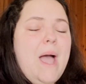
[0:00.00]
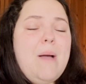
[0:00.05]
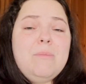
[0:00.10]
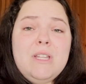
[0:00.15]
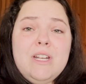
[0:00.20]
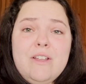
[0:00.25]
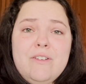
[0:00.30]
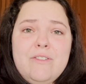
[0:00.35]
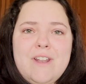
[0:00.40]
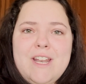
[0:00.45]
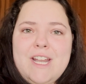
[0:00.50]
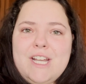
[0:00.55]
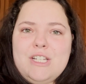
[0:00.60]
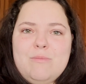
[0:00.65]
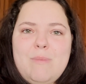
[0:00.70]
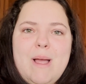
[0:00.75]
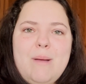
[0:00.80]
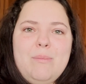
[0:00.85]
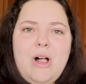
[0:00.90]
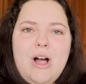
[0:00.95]
I'm gonna finish
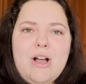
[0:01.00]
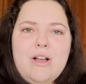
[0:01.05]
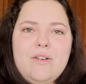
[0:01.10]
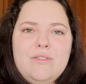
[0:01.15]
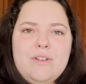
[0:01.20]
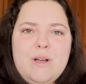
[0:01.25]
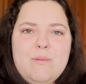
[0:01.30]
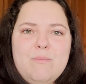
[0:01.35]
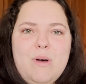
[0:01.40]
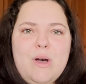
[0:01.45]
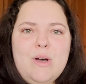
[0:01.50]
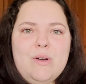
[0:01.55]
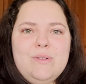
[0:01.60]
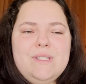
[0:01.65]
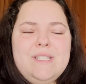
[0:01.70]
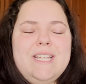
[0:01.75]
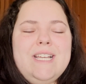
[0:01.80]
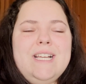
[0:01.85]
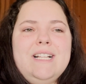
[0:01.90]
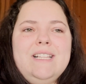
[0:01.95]
my block of
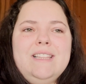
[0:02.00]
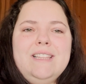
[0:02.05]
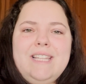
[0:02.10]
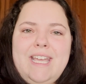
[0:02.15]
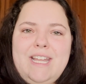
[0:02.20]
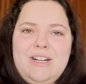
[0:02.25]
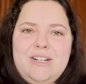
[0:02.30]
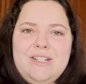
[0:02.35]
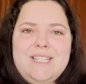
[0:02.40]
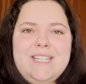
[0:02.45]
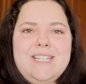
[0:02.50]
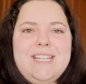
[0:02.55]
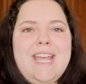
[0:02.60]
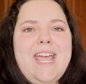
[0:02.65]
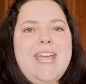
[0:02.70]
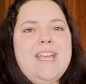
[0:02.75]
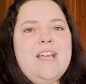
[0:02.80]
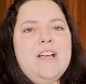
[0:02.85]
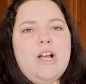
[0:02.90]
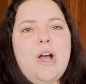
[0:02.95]
composing later
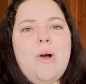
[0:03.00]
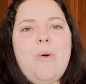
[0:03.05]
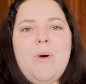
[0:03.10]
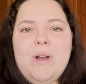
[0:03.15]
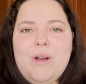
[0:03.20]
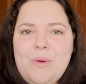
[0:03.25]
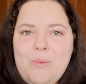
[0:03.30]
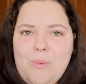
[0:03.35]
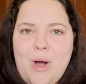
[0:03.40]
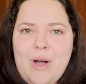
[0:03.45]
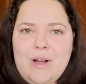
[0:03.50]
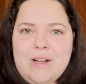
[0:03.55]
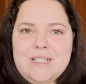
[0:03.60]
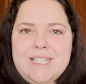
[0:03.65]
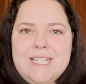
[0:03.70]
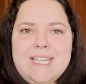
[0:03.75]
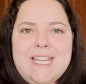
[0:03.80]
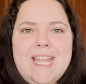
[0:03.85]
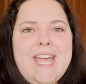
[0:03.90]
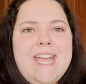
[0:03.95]
today, go on a walk
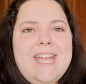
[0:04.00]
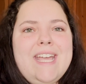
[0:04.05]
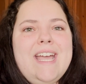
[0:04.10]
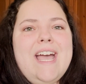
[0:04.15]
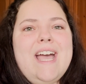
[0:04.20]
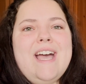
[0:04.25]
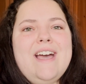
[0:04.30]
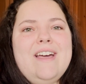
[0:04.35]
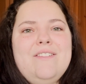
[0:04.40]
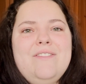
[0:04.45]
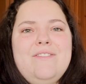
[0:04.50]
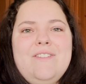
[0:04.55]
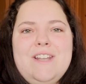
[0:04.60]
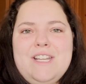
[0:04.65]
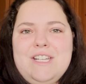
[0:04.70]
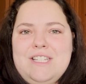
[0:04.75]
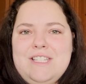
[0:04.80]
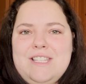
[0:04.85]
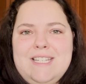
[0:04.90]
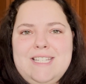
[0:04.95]
today, and
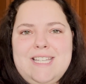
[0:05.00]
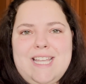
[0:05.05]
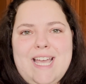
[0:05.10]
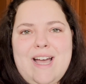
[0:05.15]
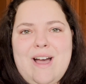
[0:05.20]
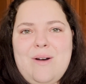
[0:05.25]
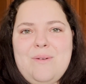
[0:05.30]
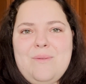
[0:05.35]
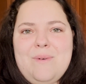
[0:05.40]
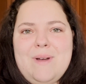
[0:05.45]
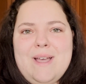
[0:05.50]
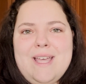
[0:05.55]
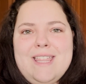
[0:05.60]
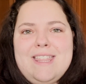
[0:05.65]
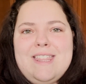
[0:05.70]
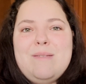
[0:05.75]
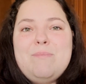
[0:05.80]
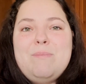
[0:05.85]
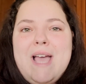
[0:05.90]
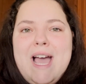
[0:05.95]
finish the day out
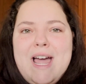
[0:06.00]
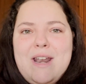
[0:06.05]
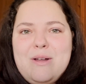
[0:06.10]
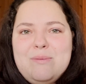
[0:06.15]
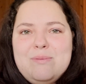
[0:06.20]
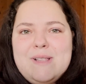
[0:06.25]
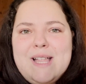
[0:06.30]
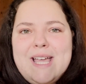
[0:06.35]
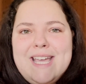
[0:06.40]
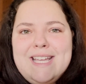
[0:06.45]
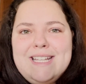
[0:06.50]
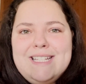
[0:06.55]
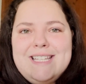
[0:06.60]
with piano playing